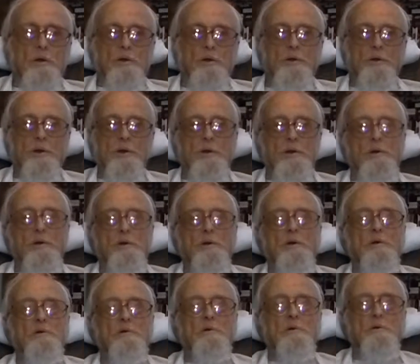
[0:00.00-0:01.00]
And,
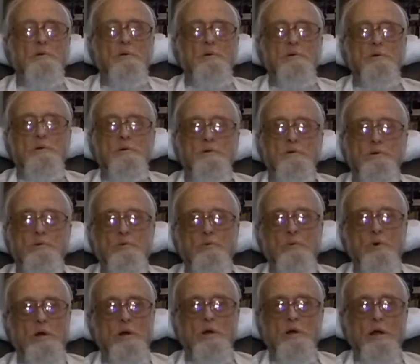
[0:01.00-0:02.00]

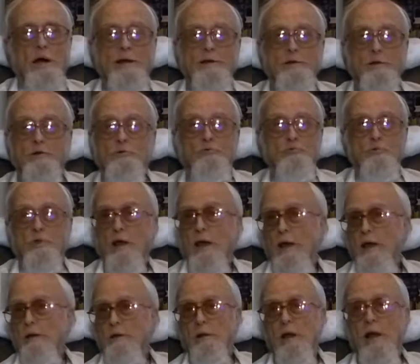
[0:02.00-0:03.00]
well, I could do
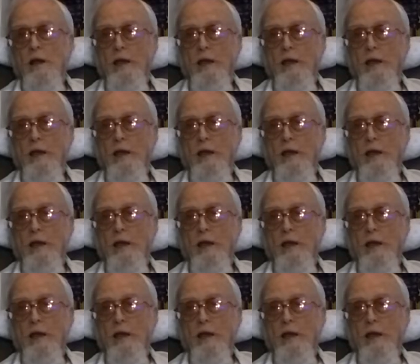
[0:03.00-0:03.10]
that.